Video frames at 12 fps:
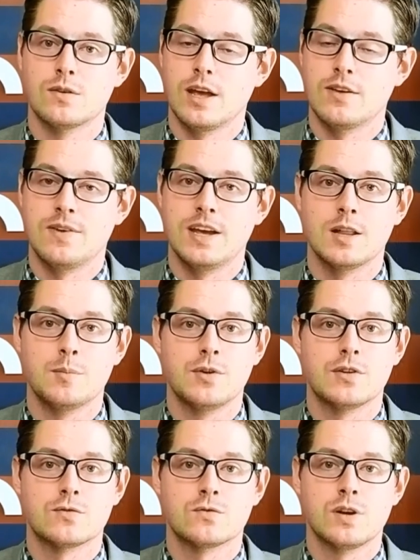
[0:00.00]
available
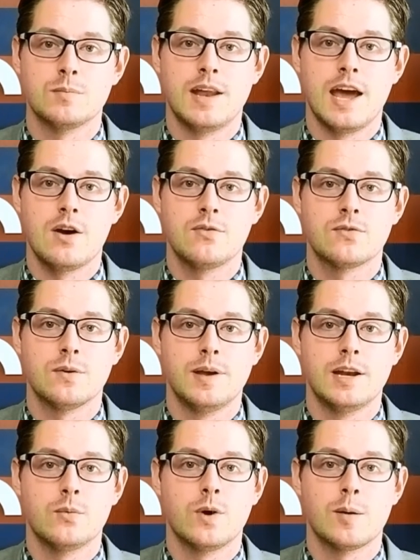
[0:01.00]
to stream now from
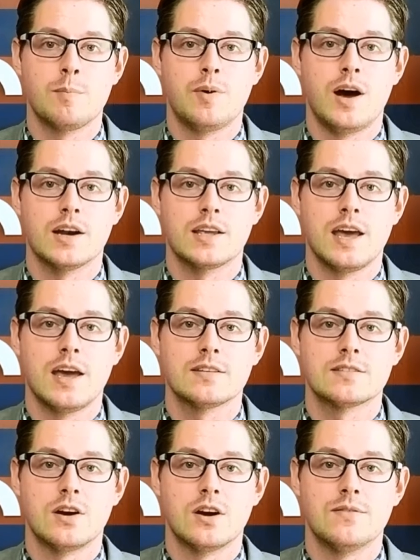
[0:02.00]
anywhere
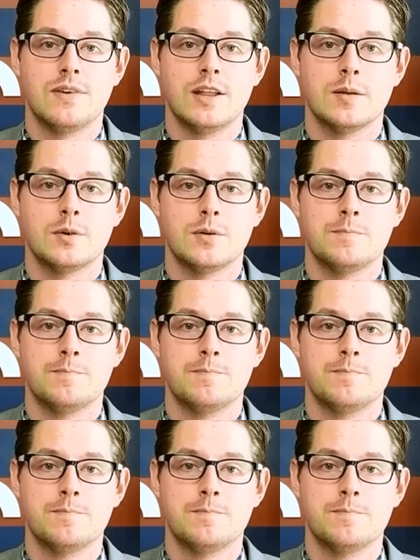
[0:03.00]
podcasts are available.